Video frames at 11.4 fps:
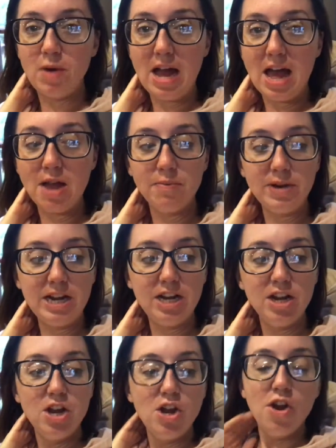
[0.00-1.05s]
while I
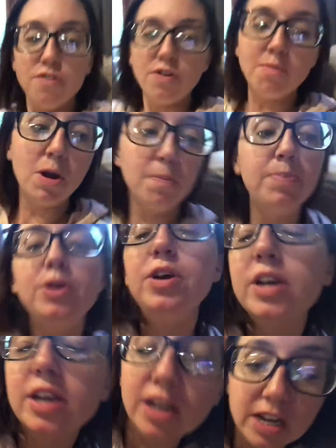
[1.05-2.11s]
read from our
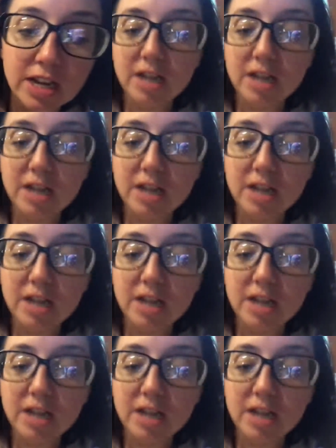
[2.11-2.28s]
book,